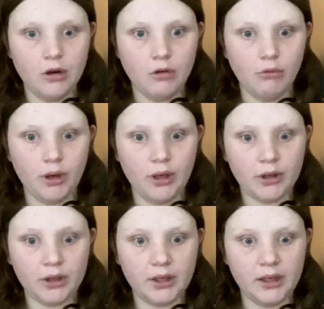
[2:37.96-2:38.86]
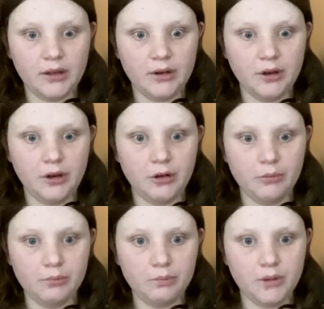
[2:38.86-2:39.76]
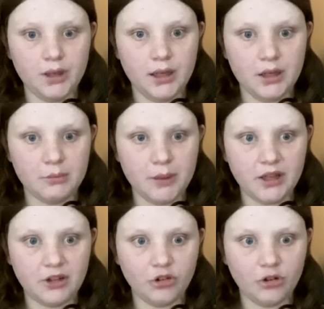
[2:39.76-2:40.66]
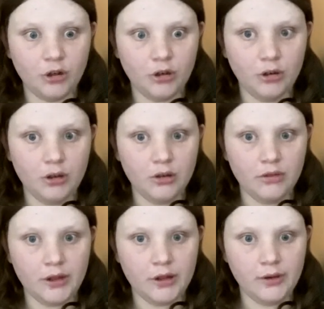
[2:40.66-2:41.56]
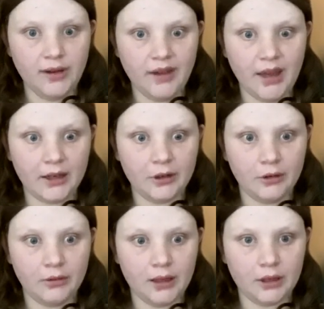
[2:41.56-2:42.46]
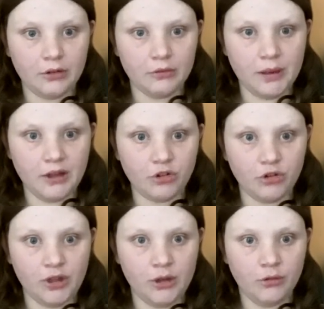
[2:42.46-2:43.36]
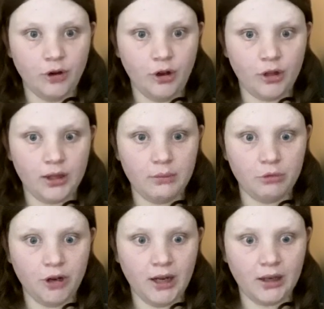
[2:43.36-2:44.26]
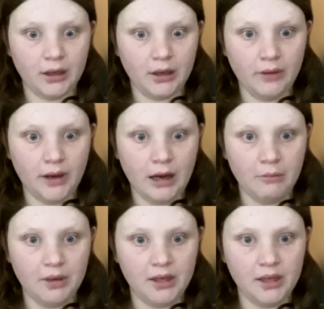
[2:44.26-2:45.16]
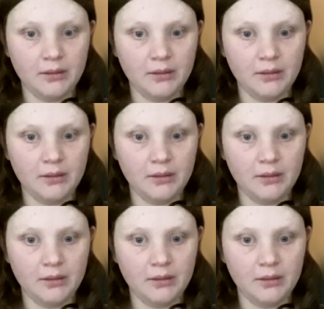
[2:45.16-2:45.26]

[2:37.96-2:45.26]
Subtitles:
what you're going to need to do is make sure that you have accurate records. Make sure that you keep track of how many